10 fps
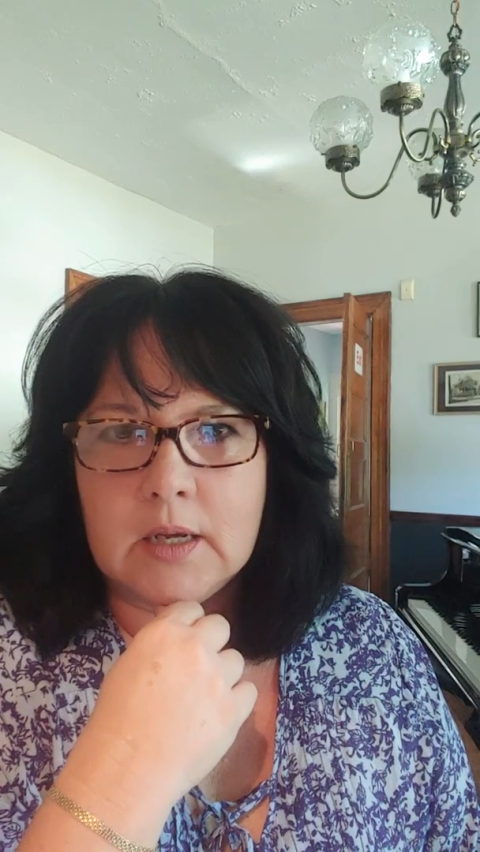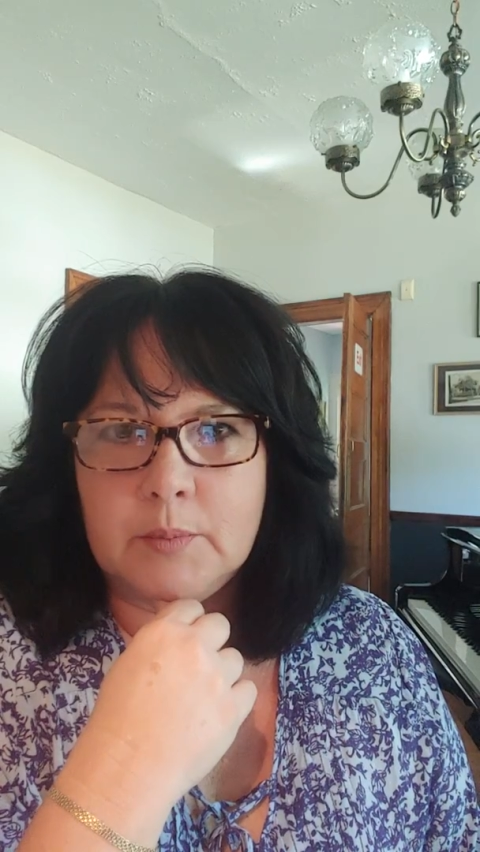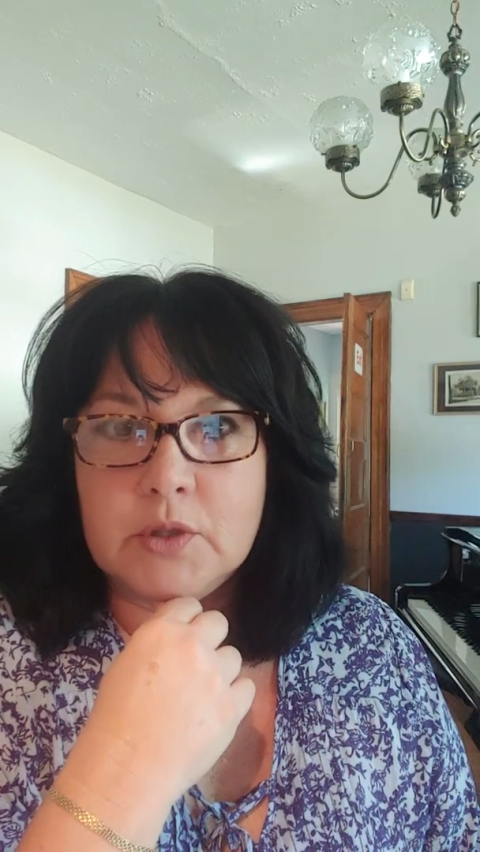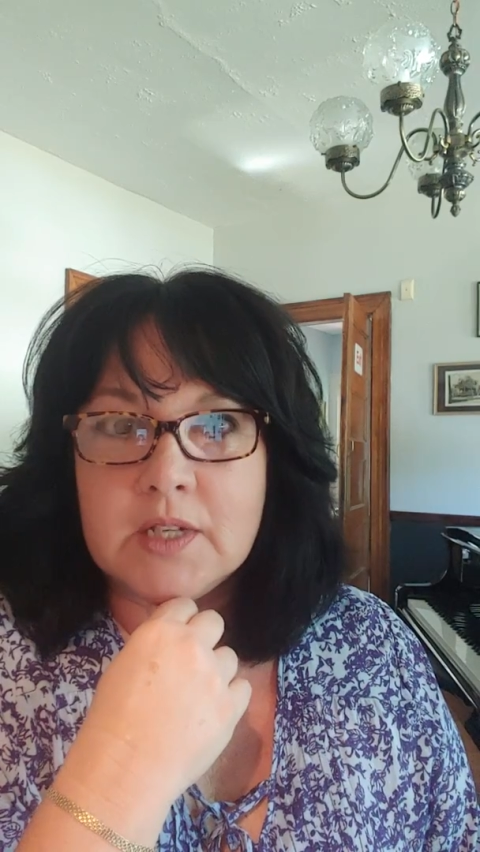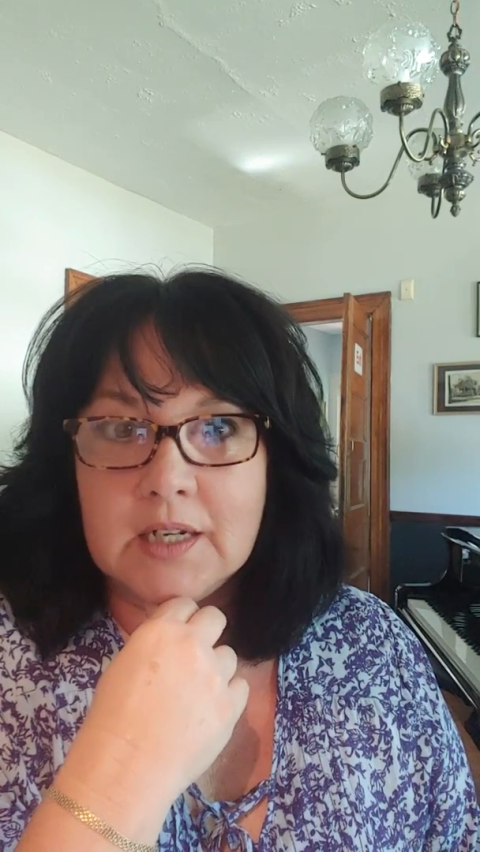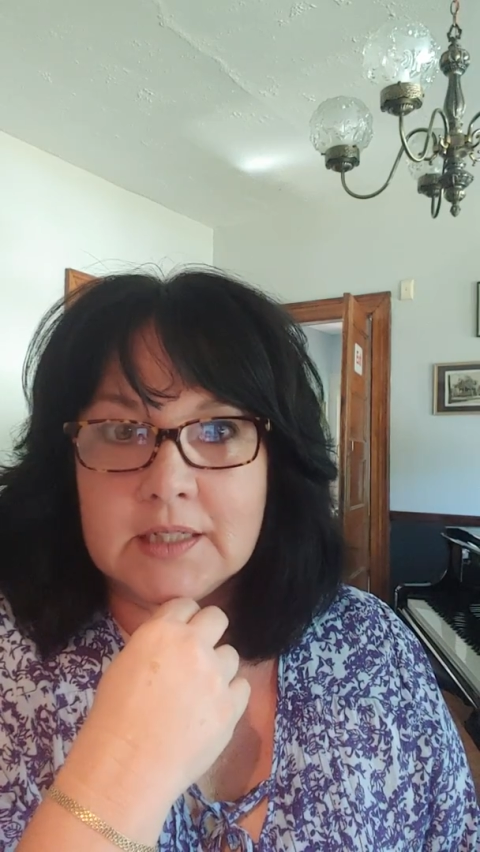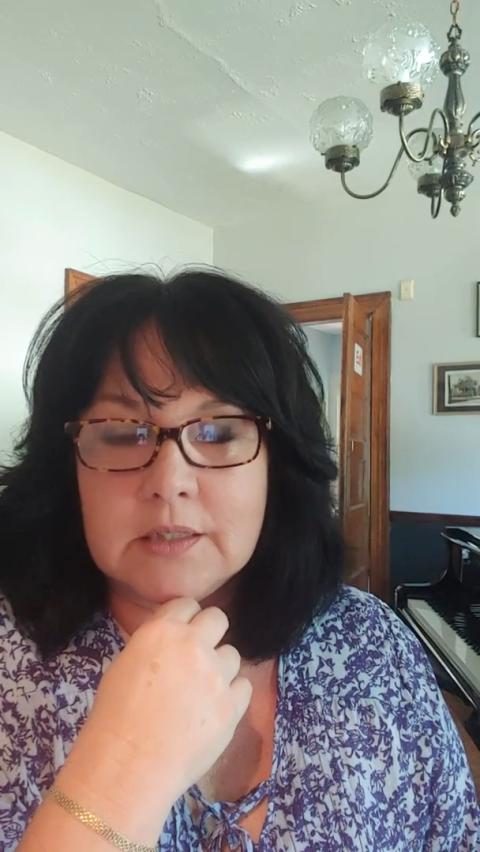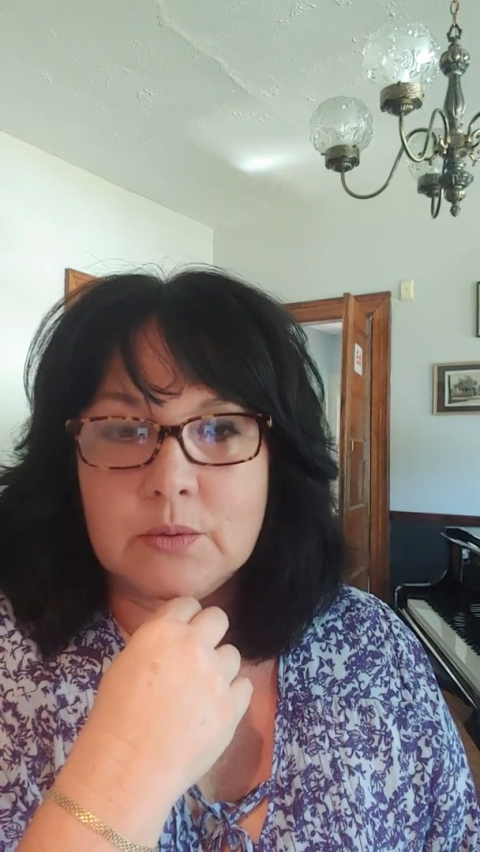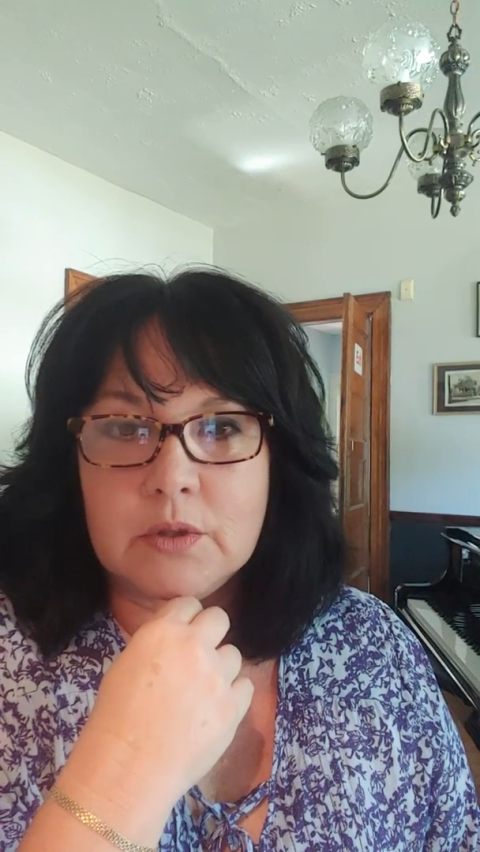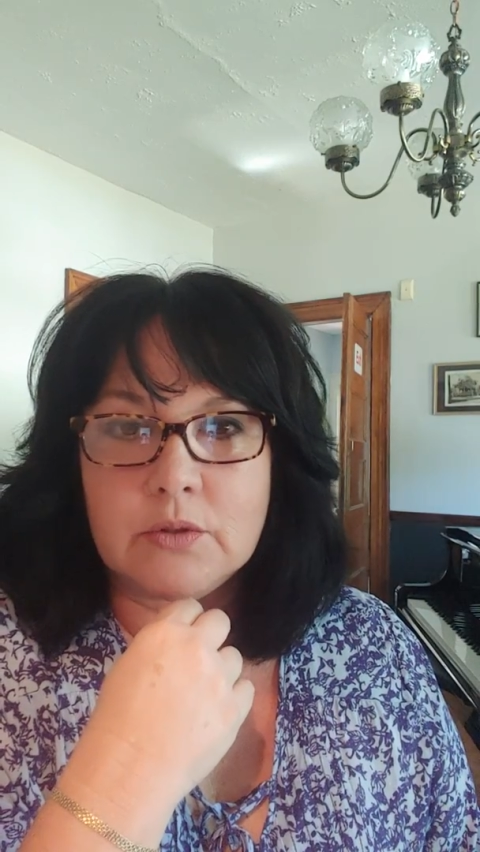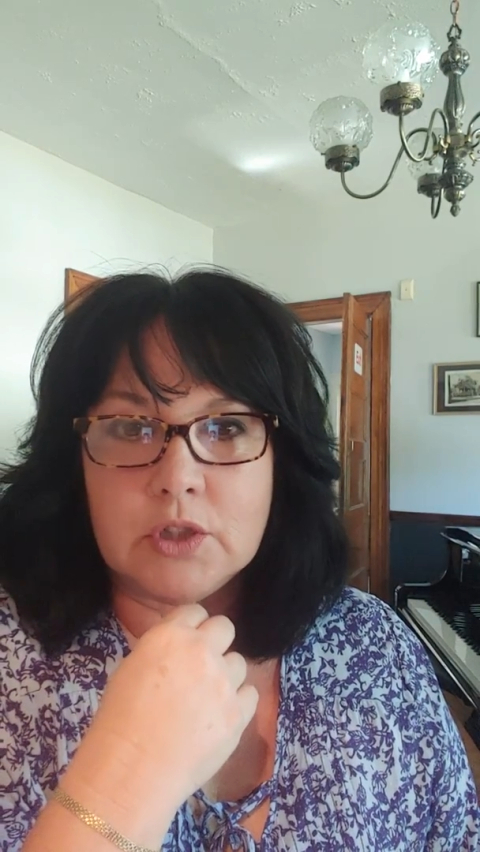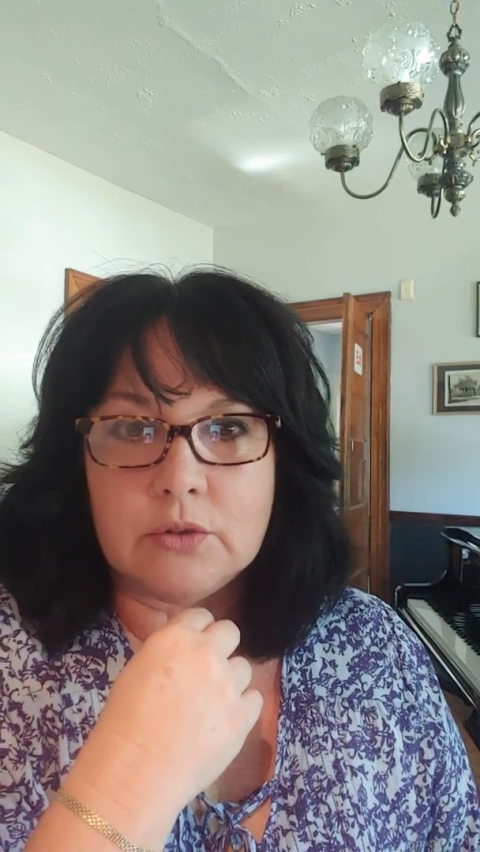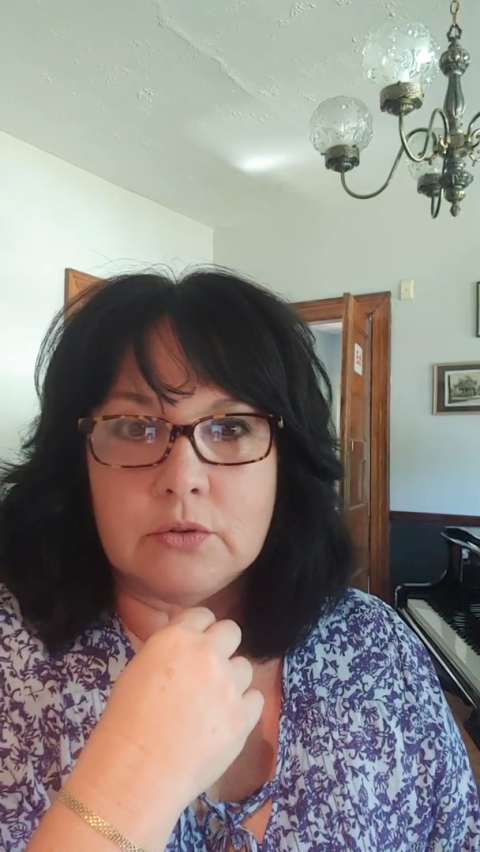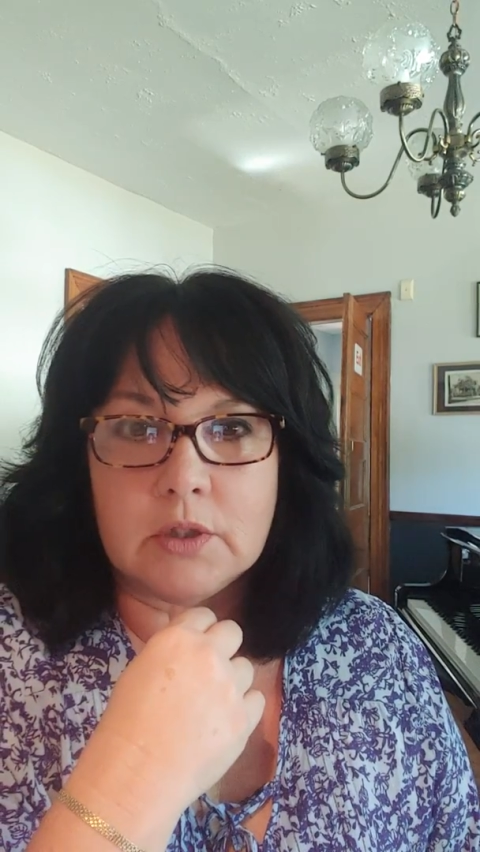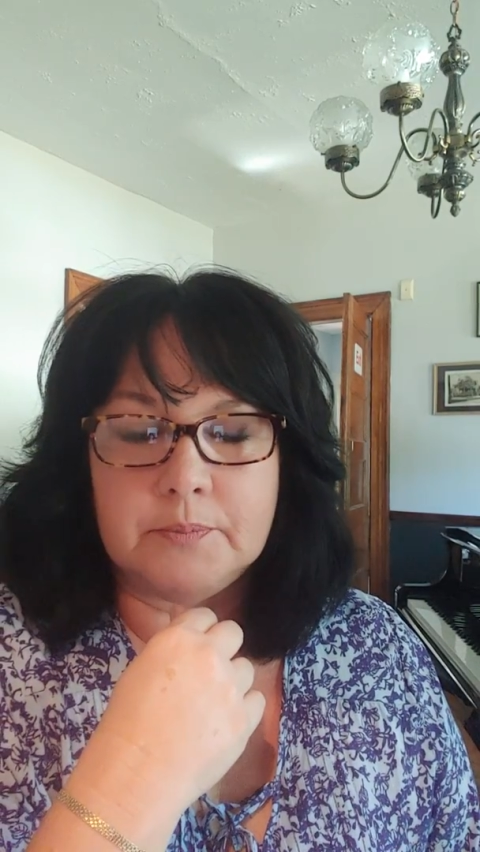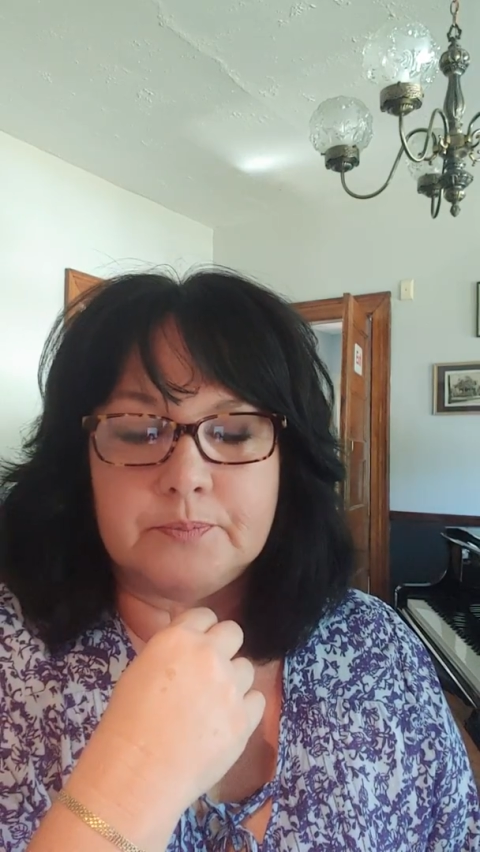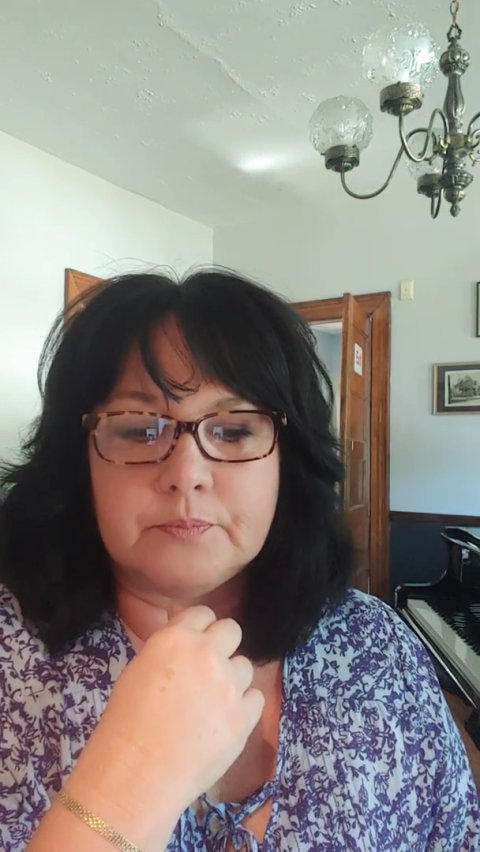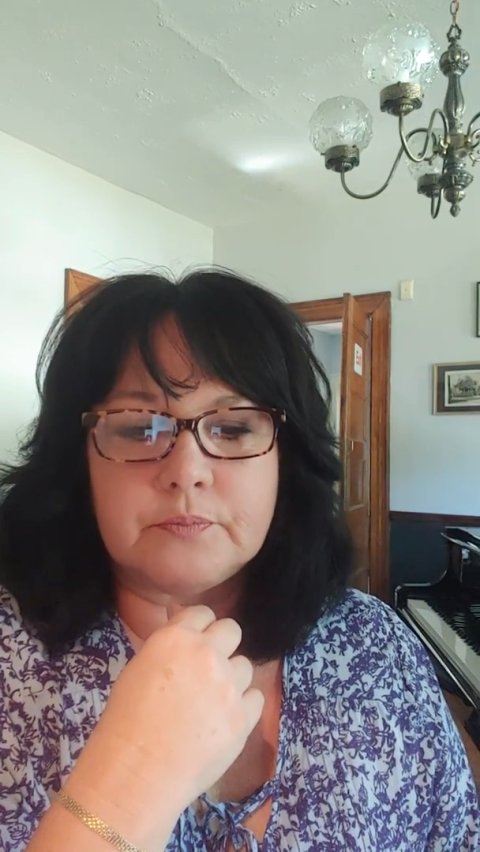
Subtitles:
music lessons with your children